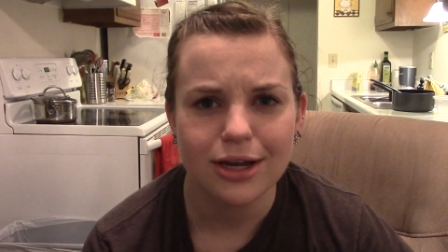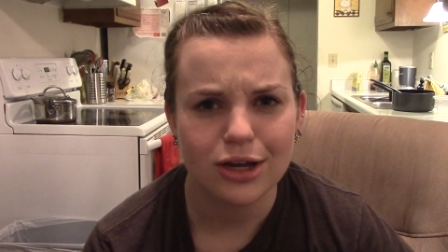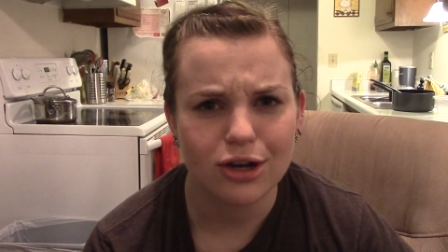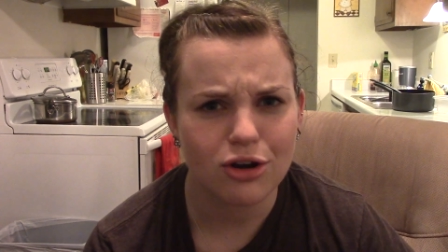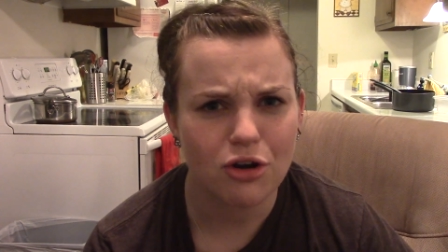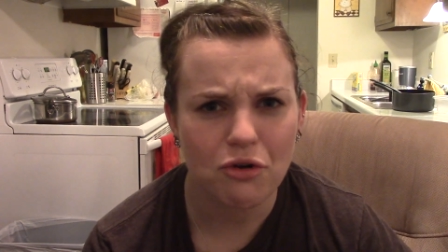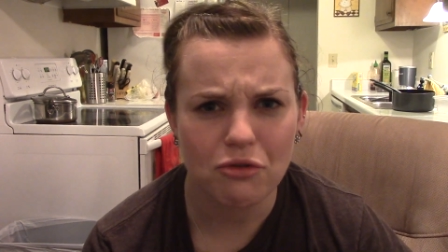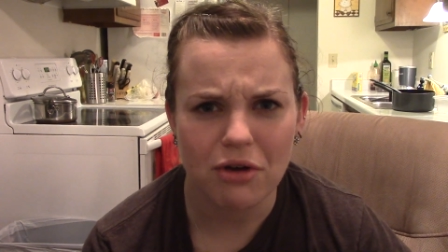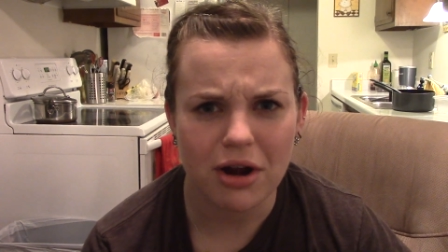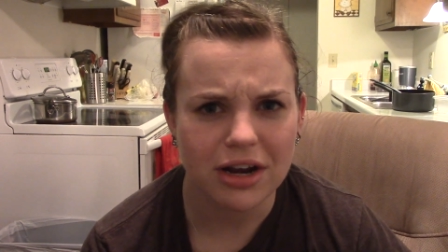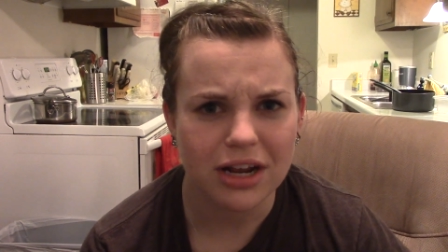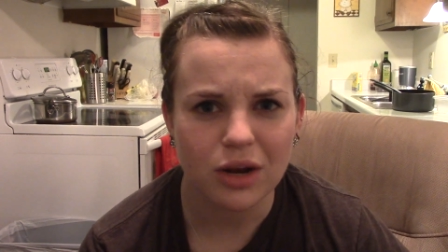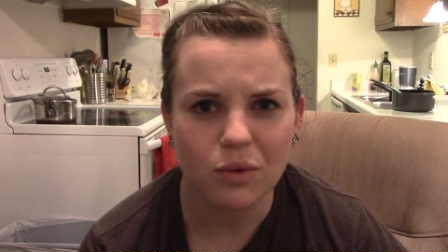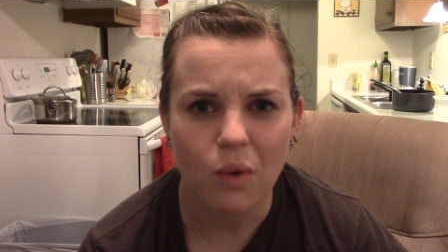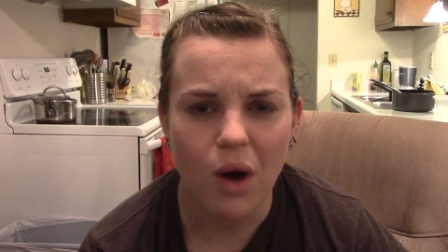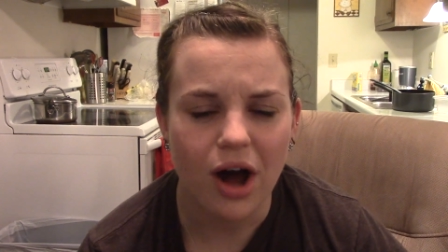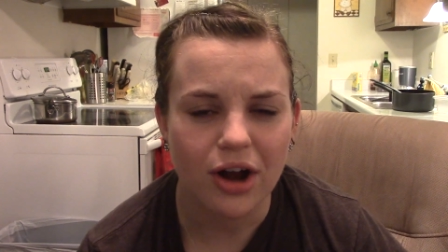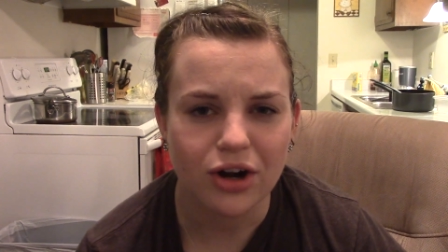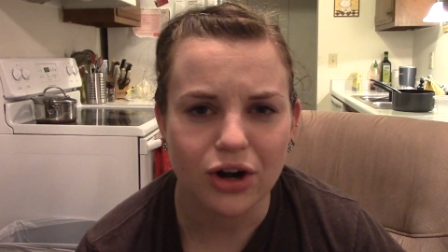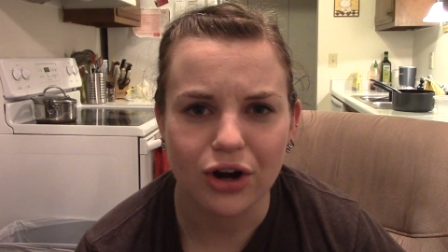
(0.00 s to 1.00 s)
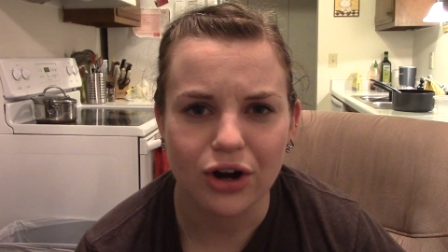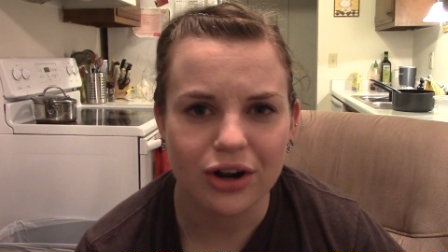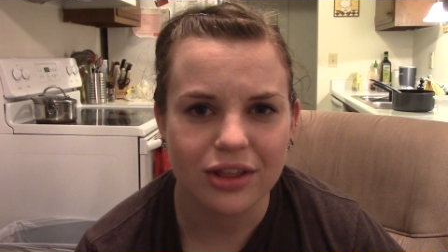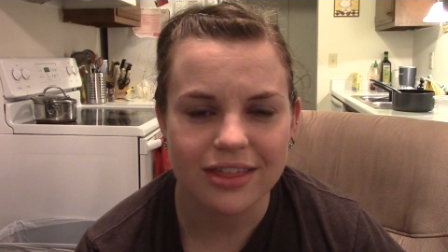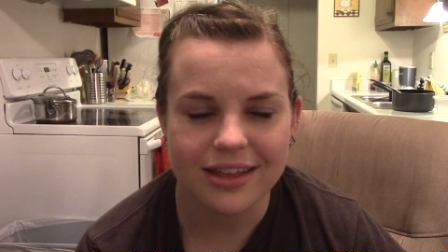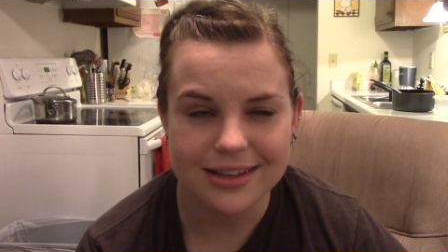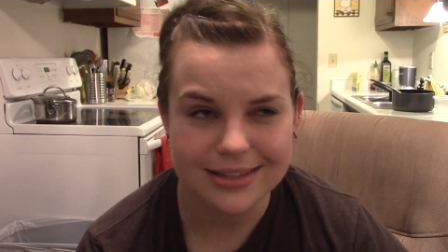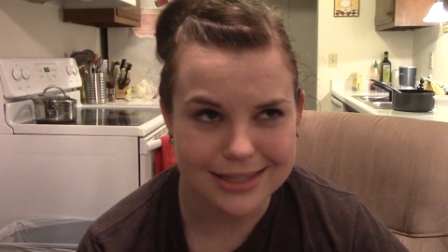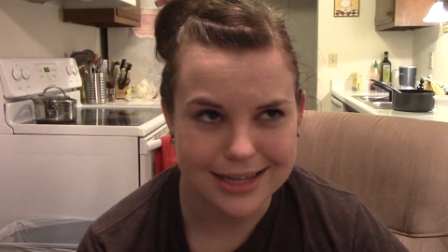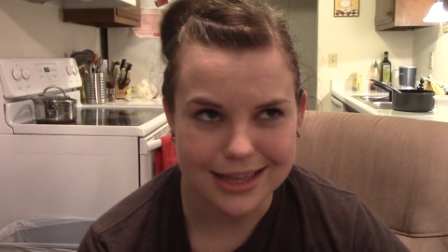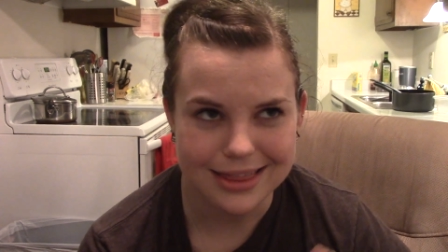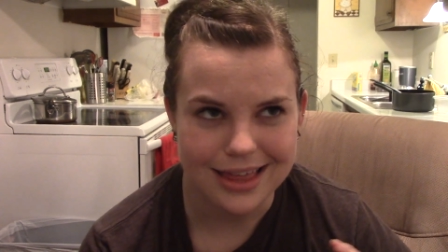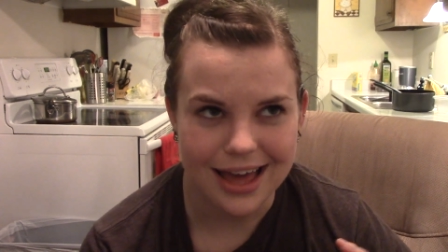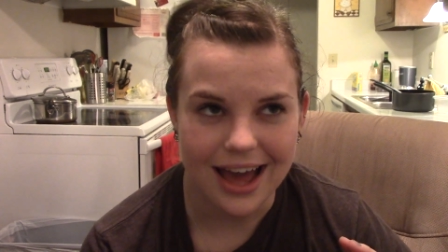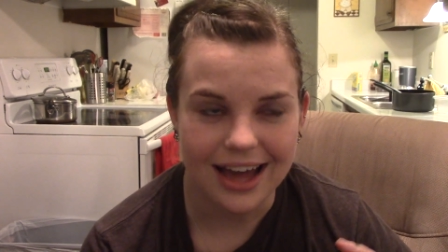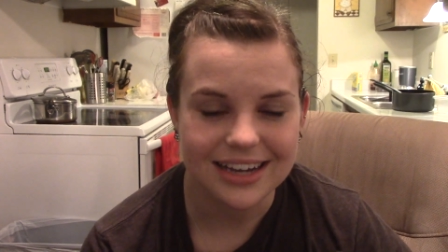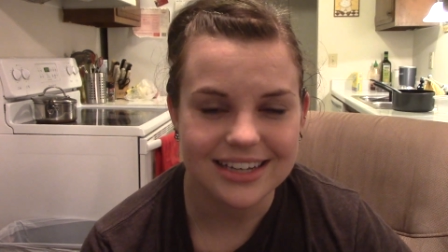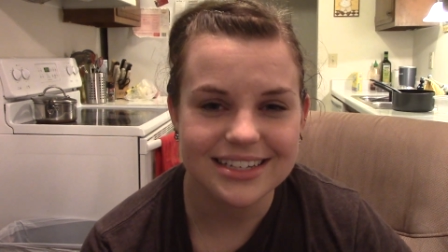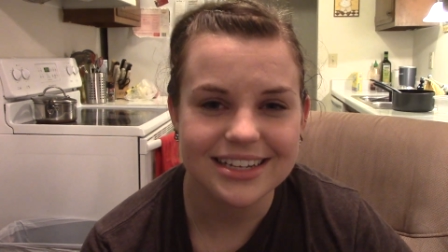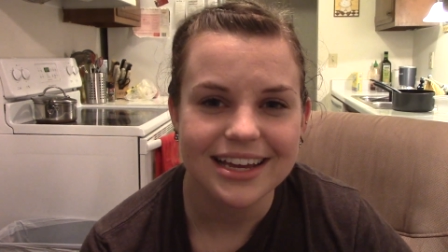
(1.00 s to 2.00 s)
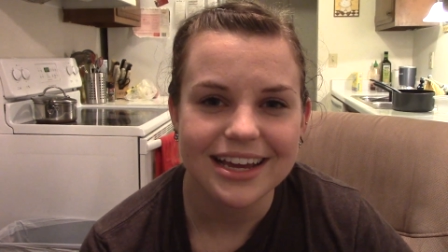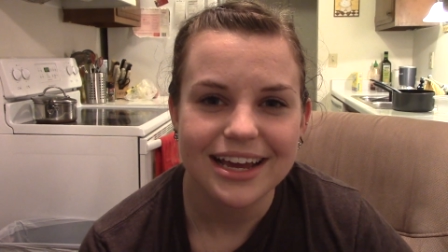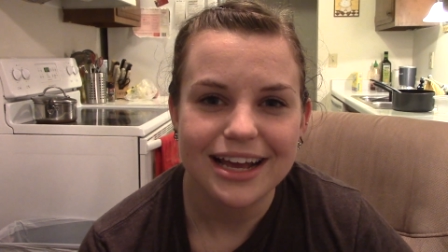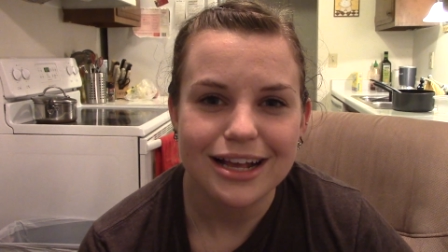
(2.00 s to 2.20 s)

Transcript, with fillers: no running water, things like that.